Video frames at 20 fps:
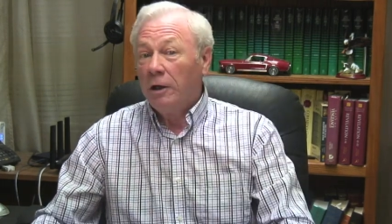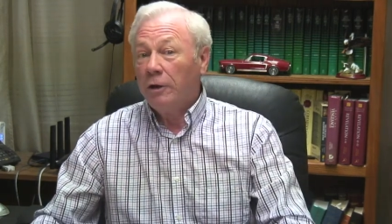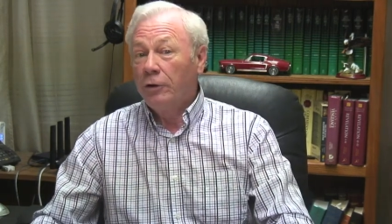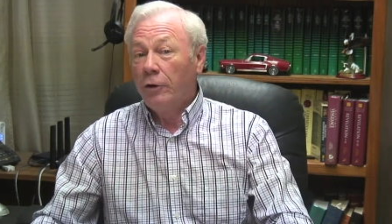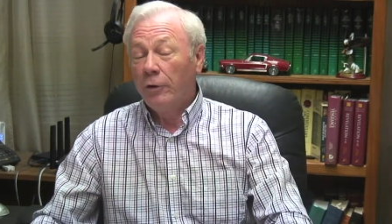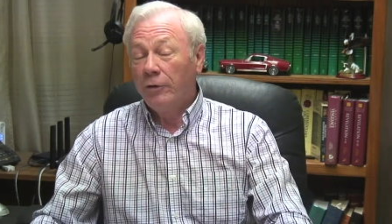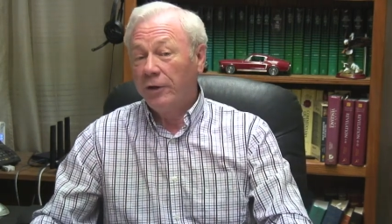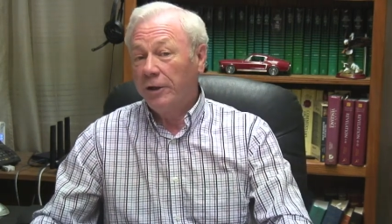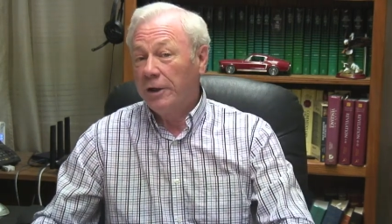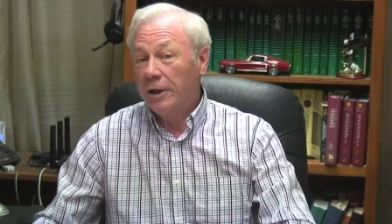
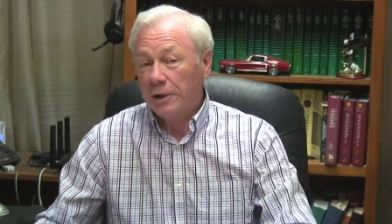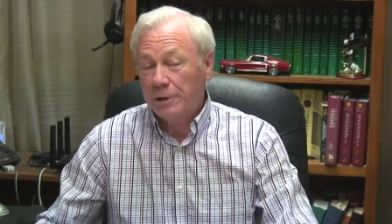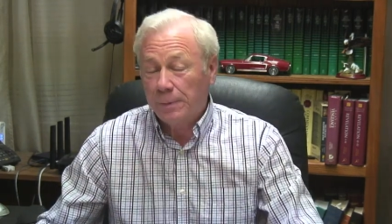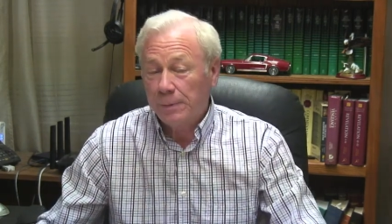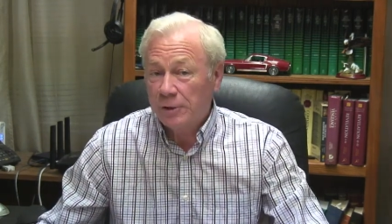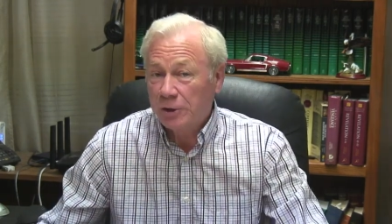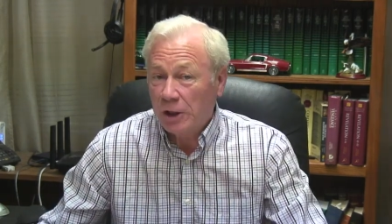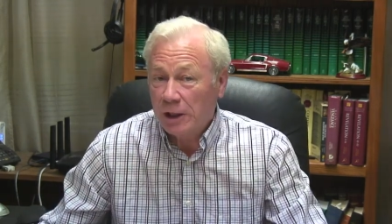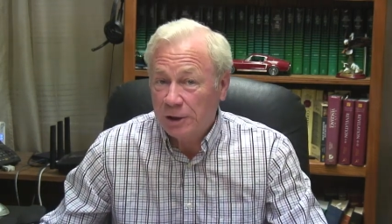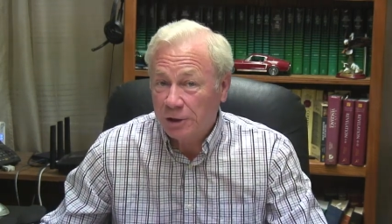Do the
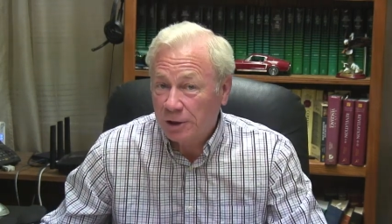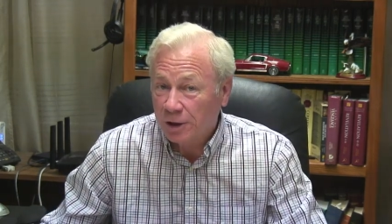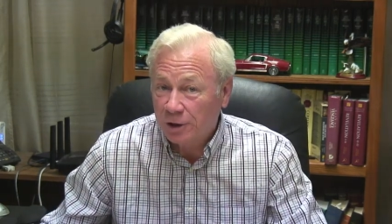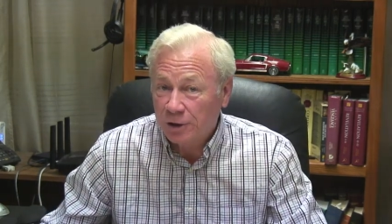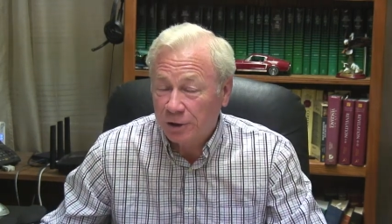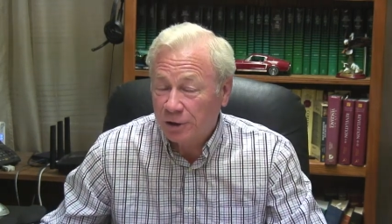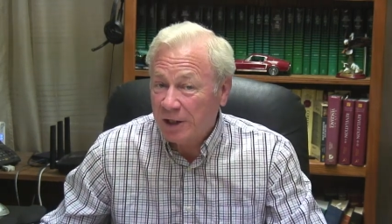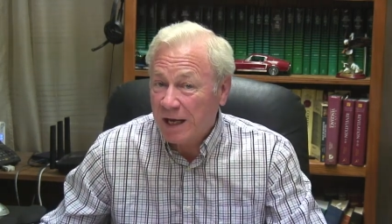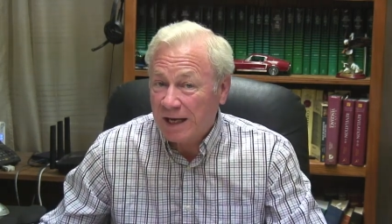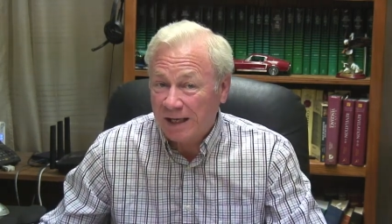
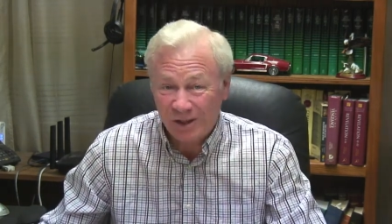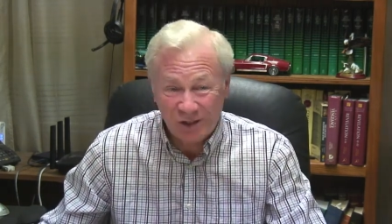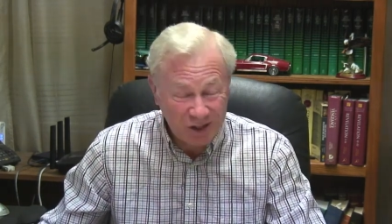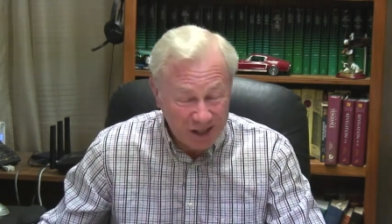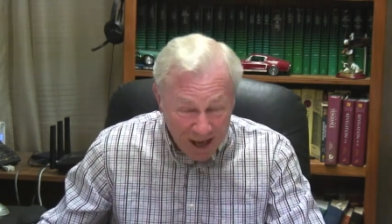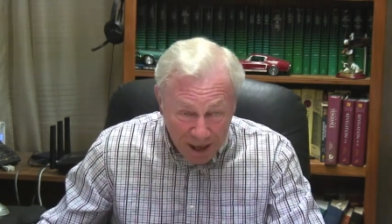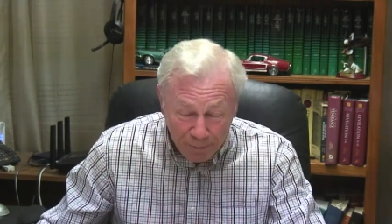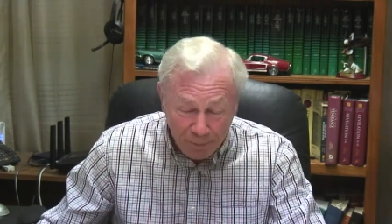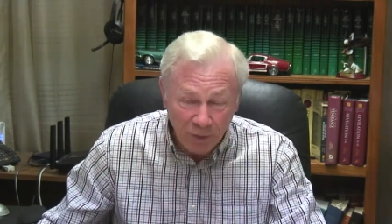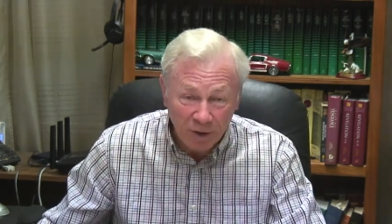dispensationalists
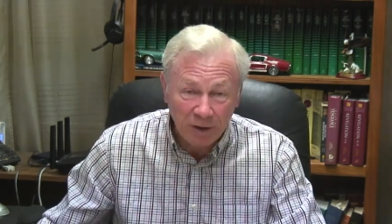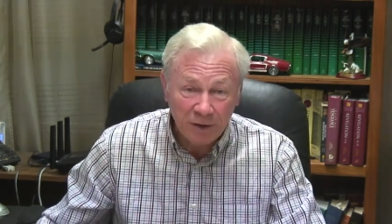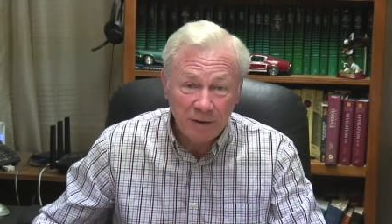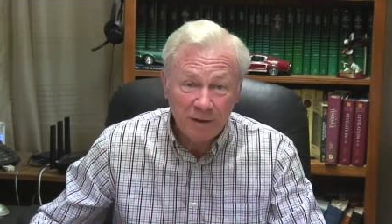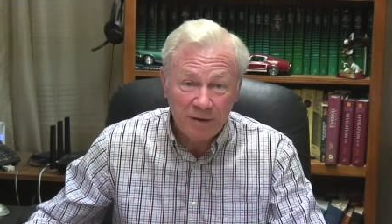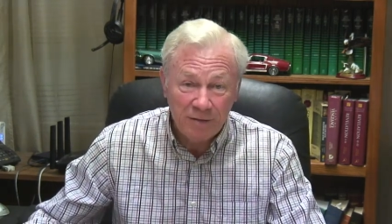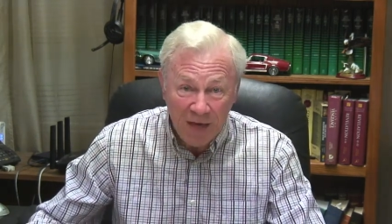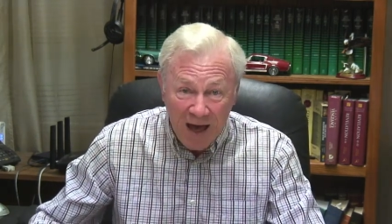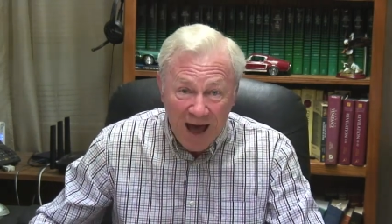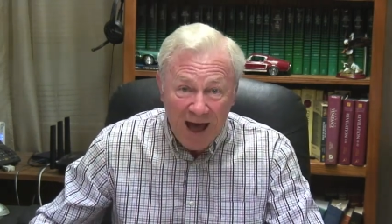accept
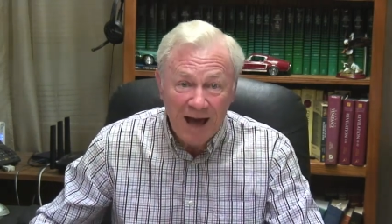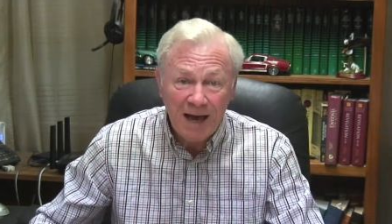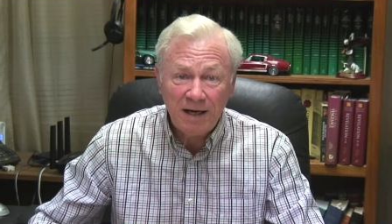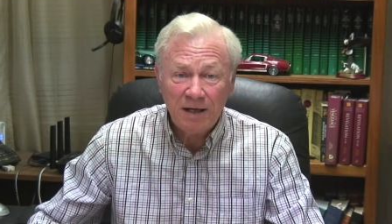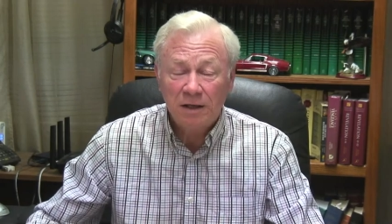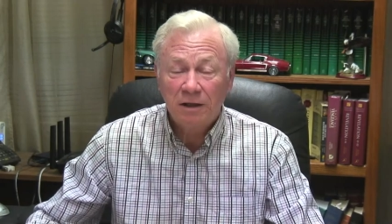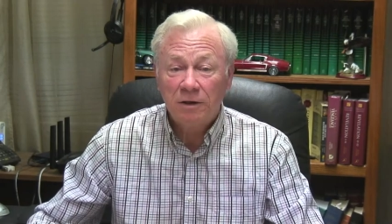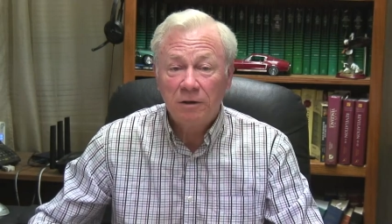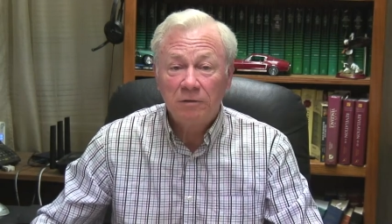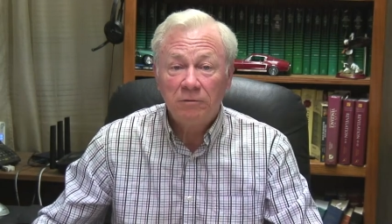that
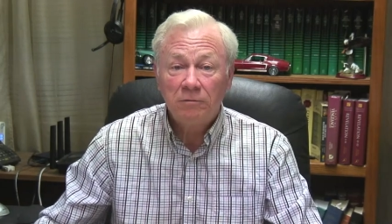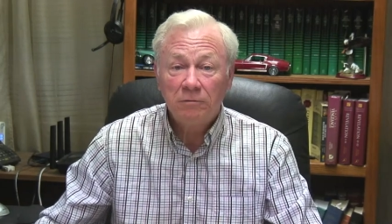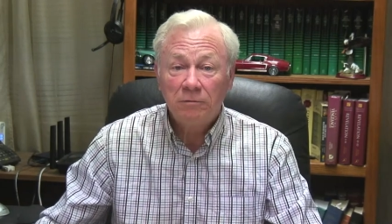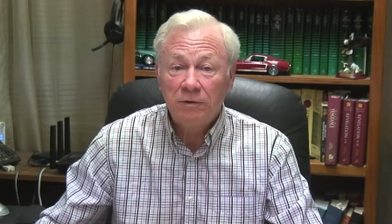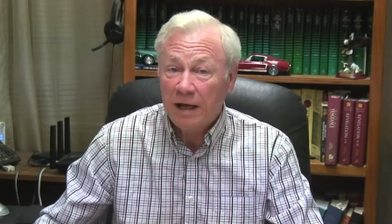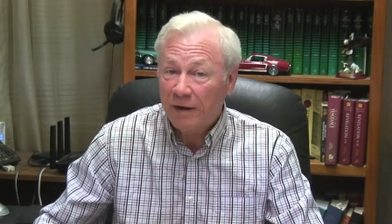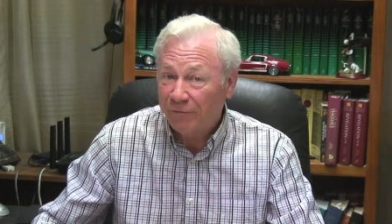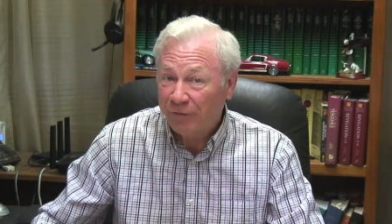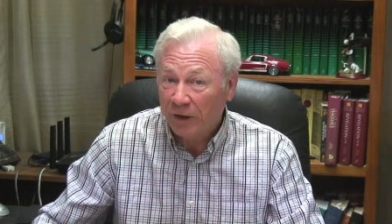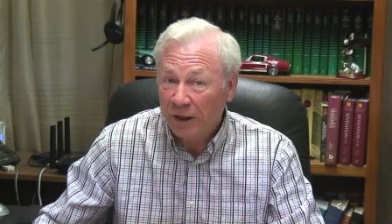
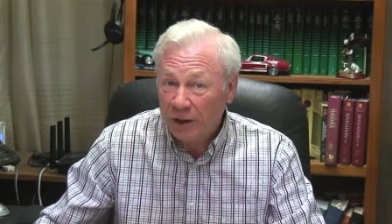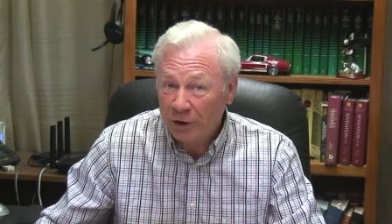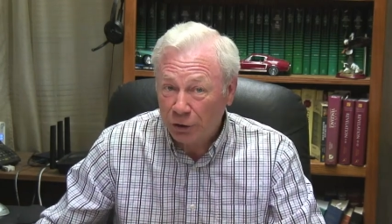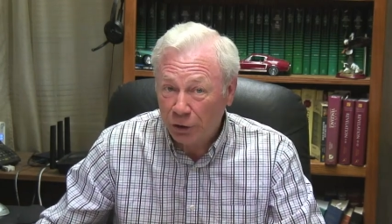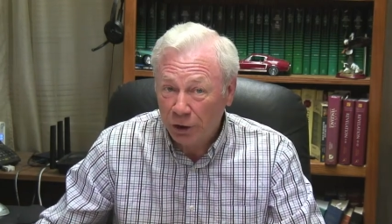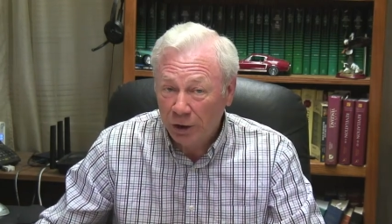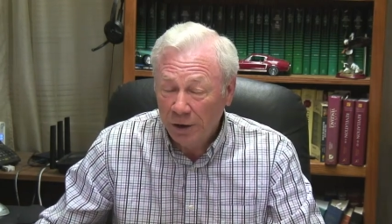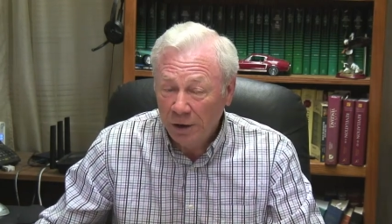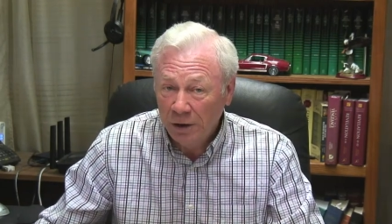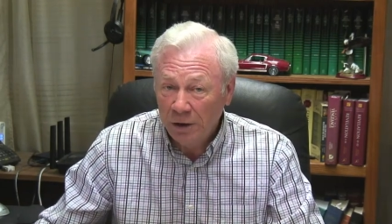
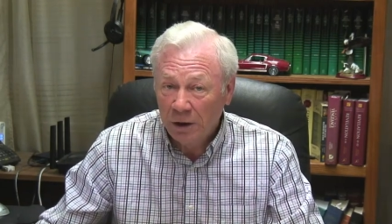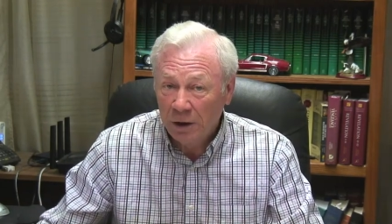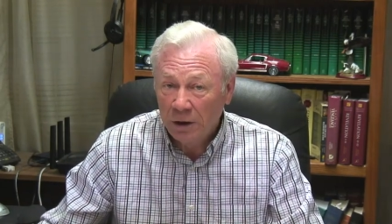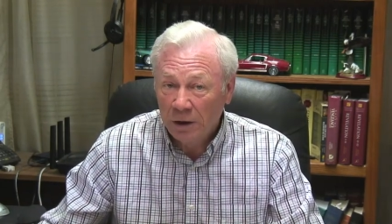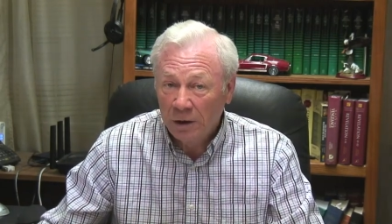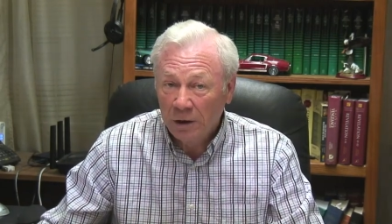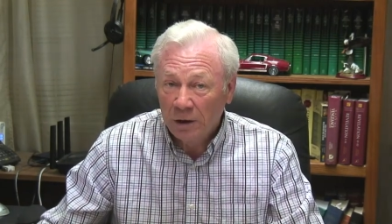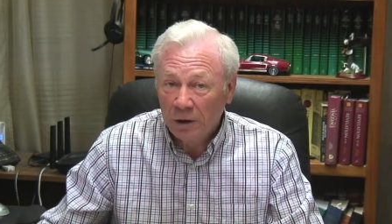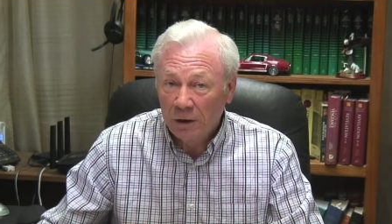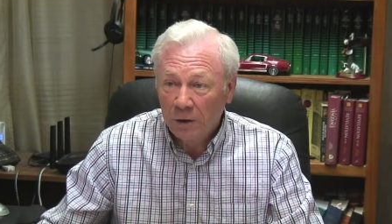definition?
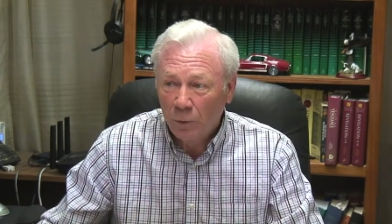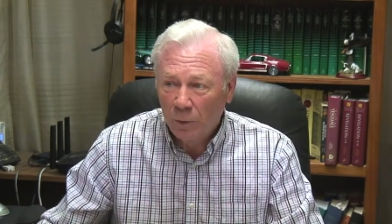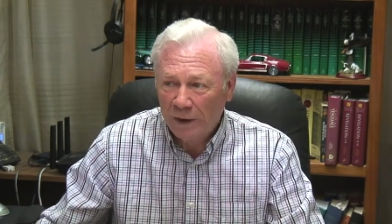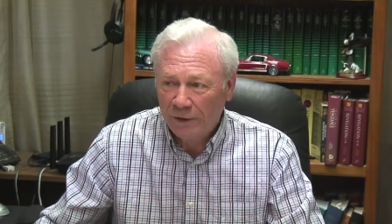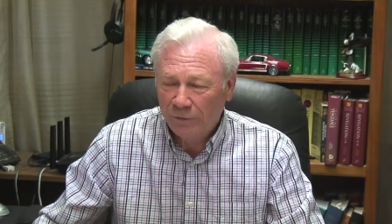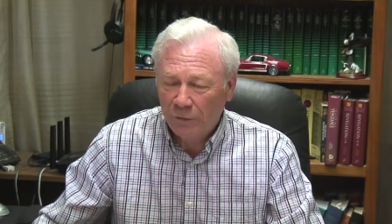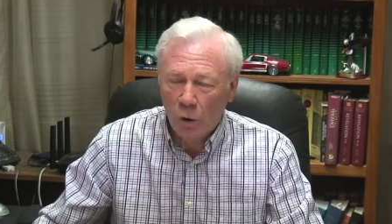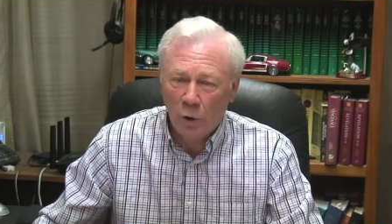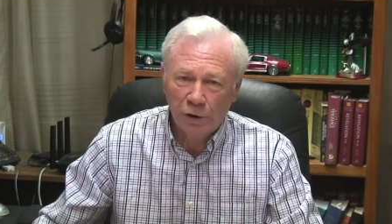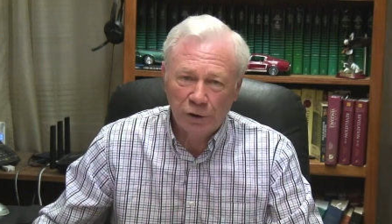Well,
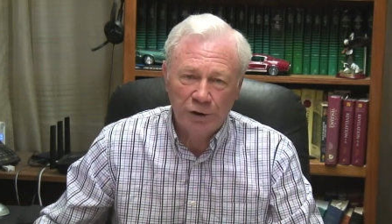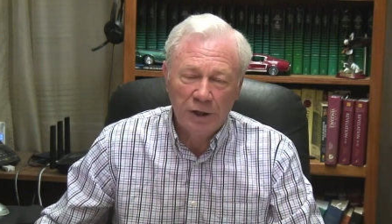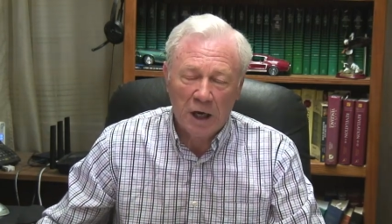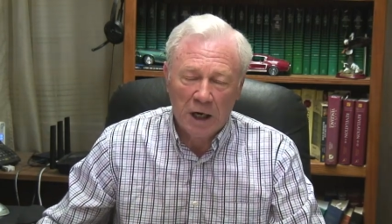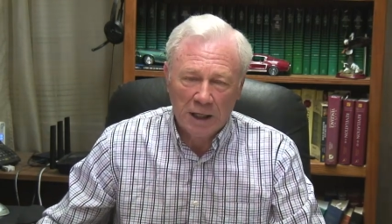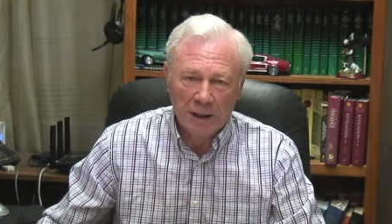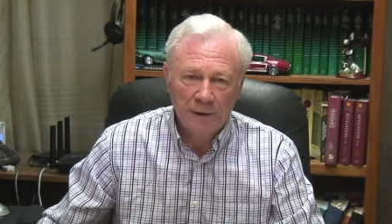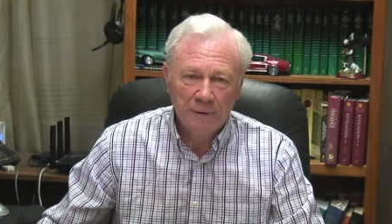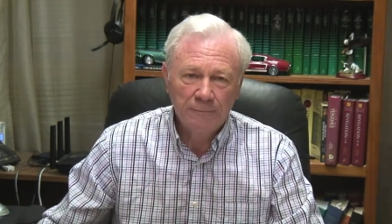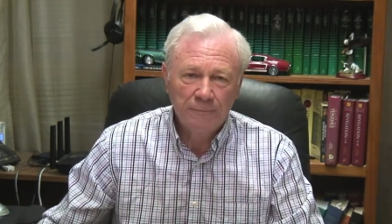of course not.